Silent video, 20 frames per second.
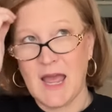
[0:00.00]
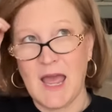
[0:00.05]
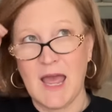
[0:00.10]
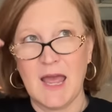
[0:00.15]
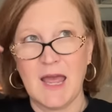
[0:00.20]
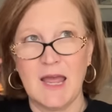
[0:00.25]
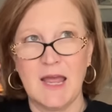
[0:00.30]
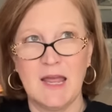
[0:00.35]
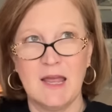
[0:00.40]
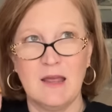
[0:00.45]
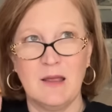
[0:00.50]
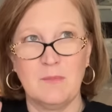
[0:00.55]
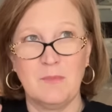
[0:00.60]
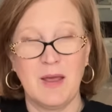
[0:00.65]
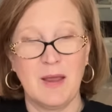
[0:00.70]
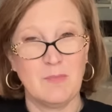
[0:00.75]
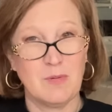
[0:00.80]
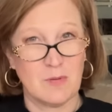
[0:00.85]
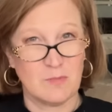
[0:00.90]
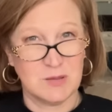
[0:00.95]
a
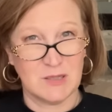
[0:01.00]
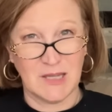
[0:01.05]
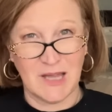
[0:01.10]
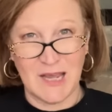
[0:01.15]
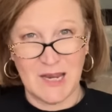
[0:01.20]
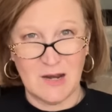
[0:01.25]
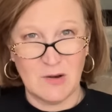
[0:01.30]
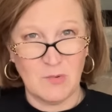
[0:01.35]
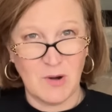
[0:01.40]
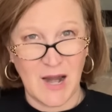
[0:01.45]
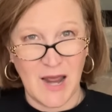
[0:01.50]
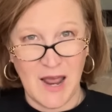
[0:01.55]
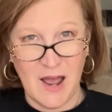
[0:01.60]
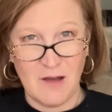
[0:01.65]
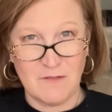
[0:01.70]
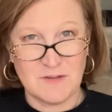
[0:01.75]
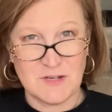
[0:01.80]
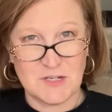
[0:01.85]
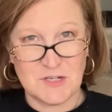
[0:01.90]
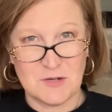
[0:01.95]
paper plate when I
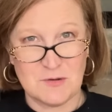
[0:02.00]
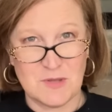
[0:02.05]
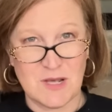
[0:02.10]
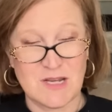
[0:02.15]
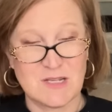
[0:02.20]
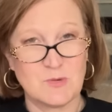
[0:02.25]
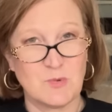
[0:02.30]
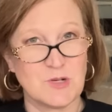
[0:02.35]
have to do this,